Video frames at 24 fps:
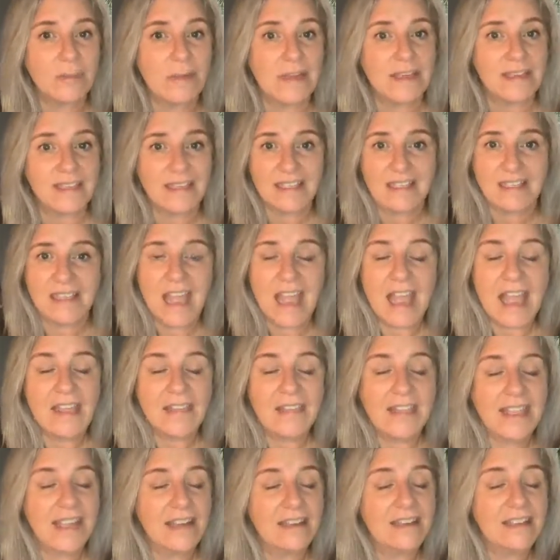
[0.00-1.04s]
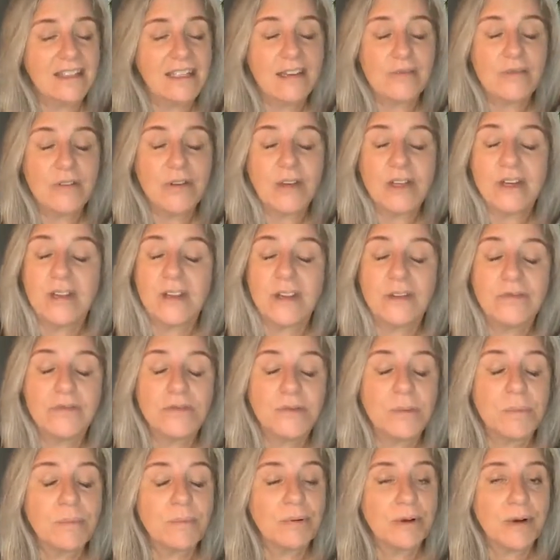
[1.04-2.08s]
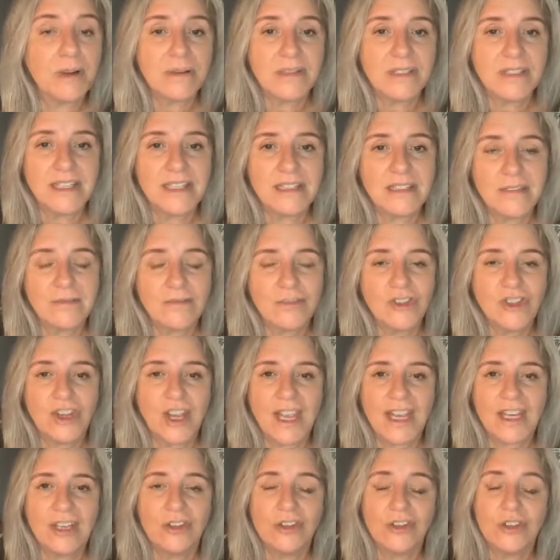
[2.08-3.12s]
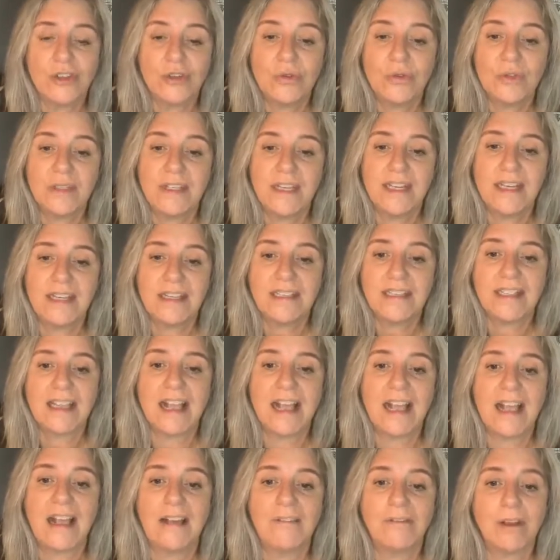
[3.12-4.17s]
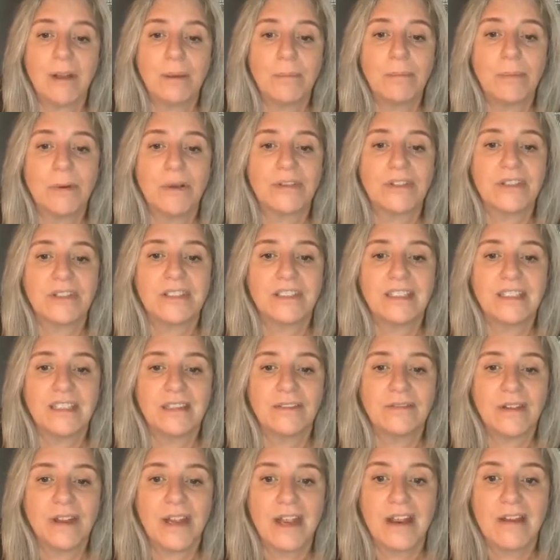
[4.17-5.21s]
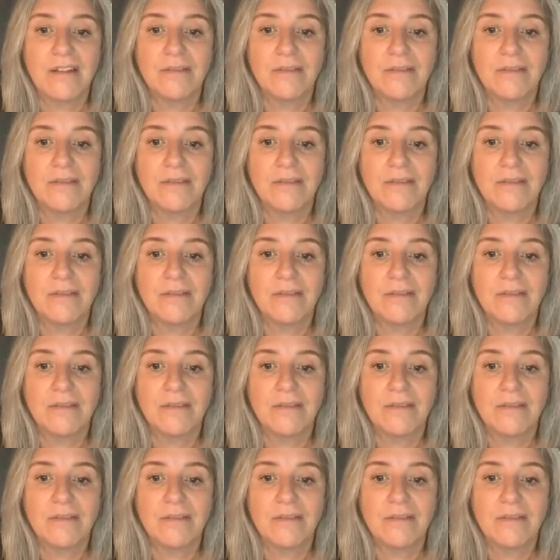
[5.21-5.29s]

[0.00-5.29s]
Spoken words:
Because at the end of the day, if you're going to go through a process of change, you need to have a positive